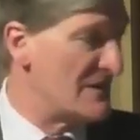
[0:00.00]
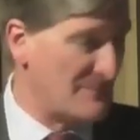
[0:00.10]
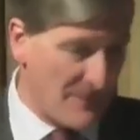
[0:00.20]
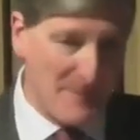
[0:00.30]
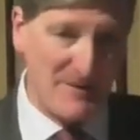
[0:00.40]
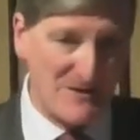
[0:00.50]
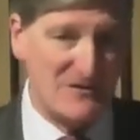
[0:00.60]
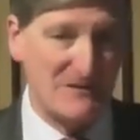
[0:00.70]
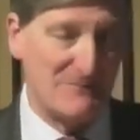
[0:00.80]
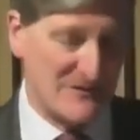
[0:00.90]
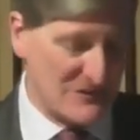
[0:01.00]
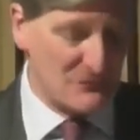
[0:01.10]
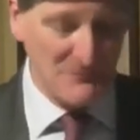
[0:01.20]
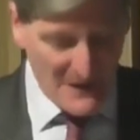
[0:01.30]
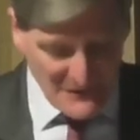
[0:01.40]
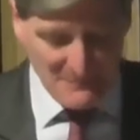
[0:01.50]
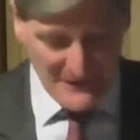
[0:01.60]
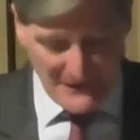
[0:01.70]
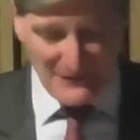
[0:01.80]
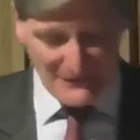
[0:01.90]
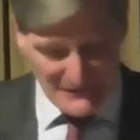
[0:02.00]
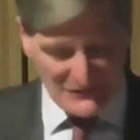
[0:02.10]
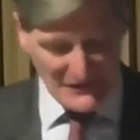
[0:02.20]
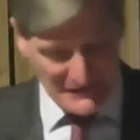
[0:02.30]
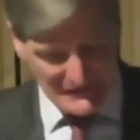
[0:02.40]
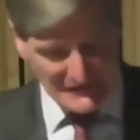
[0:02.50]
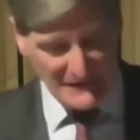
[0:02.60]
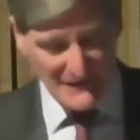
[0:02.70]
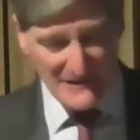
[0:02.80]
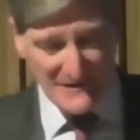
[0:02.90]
But the basic message must be that the attorney